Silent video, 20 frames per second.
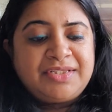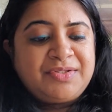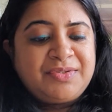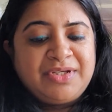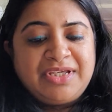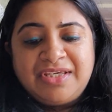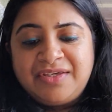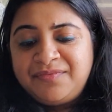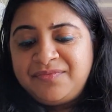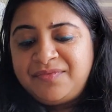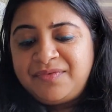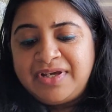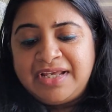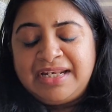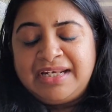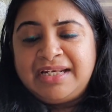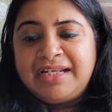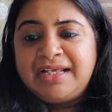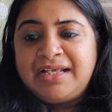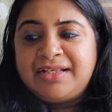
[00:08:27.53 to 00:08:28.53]
to give
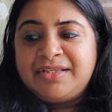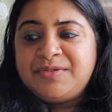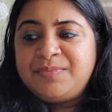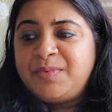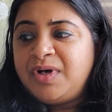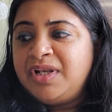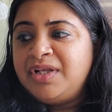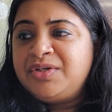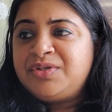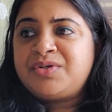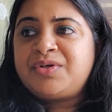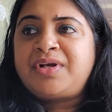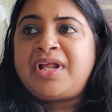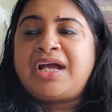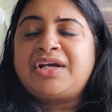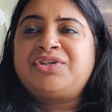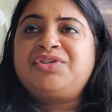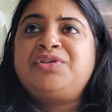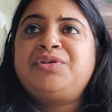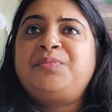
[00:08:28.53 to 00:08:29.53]
a small
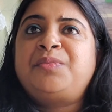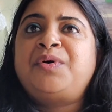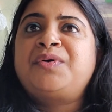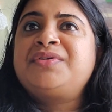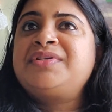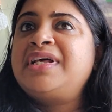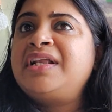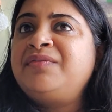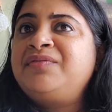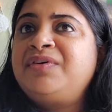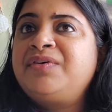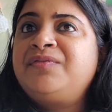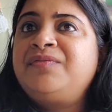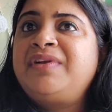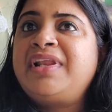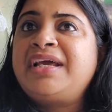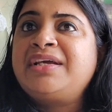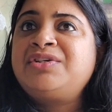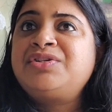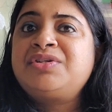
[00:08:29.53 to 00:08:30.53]
introduction about
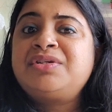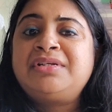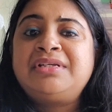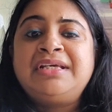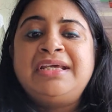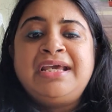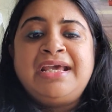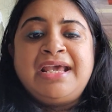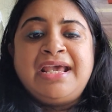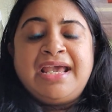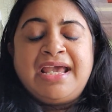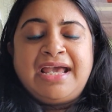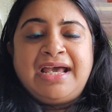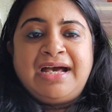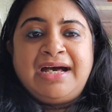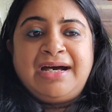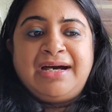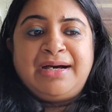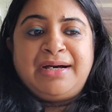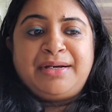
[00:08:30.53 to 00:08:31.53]
self-reflection,
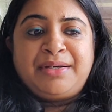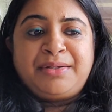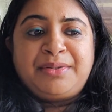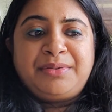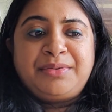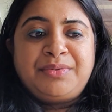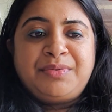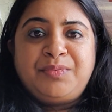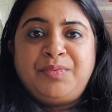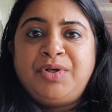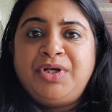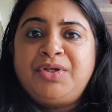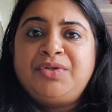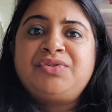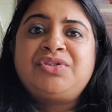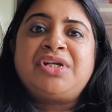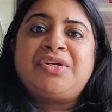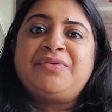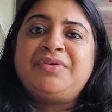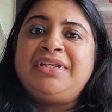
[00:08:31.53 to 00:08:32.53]
what do you
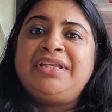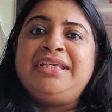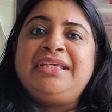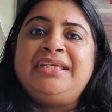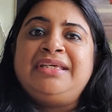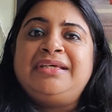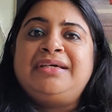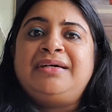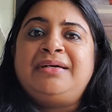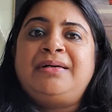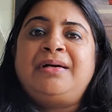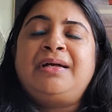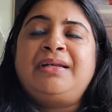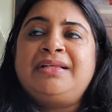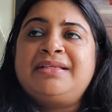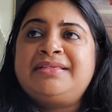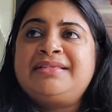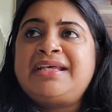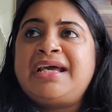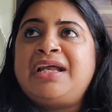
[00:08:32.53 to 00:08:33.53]
generally
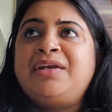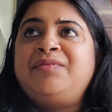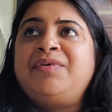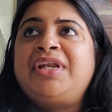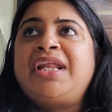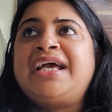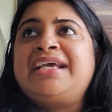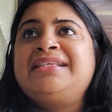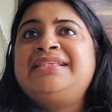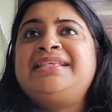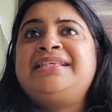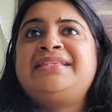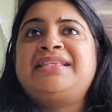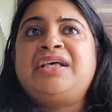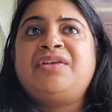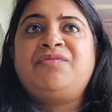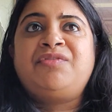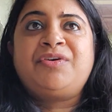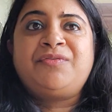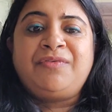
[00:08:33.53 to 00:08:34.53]
understand when I say
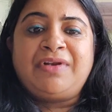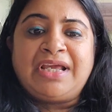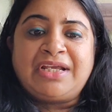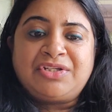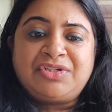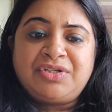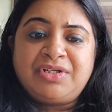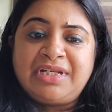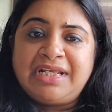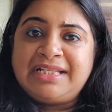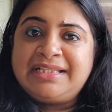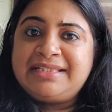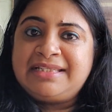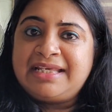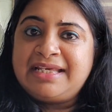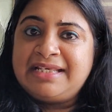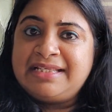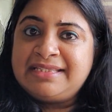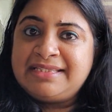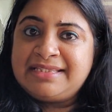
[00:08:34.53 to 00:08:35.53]
self-reflection? It
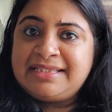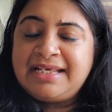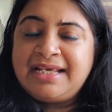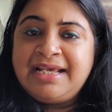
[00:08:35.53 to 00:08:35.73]
is,